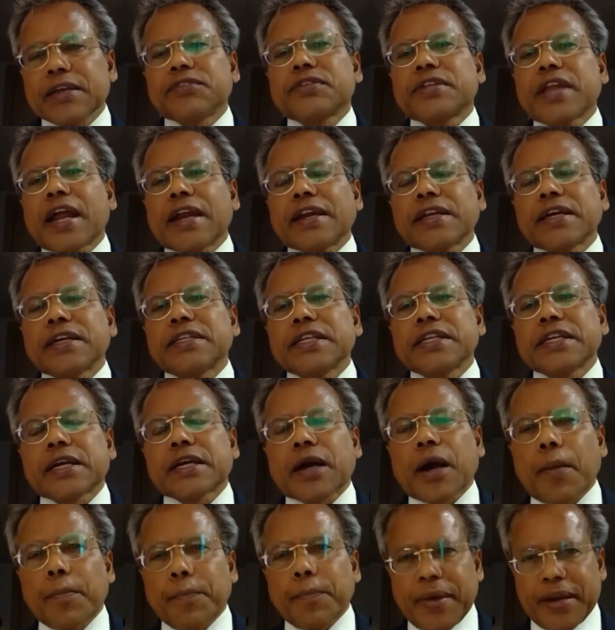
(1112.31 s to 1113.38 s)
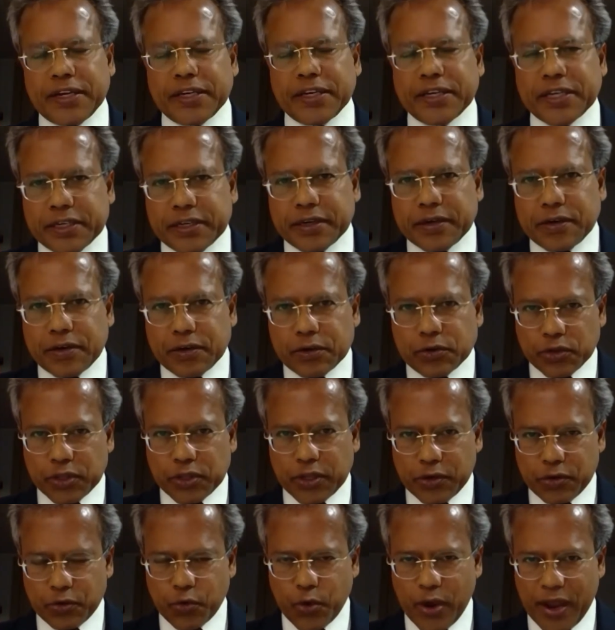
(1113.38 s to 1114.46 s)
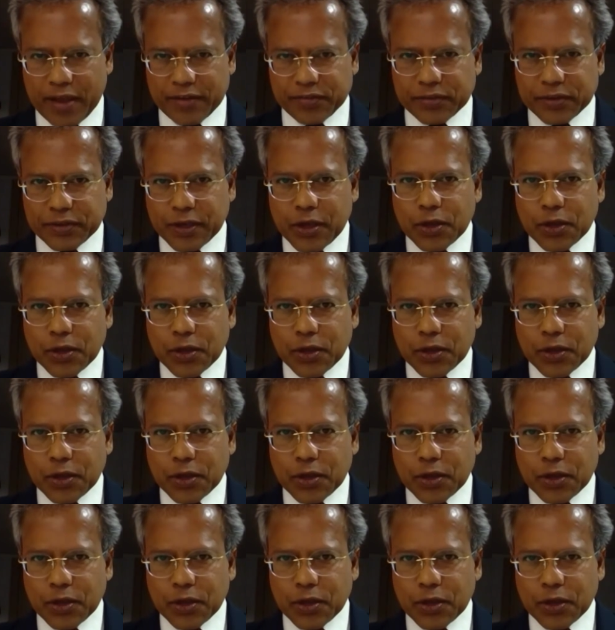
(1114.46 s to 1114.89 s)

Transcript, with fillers: strategic competitor to the US.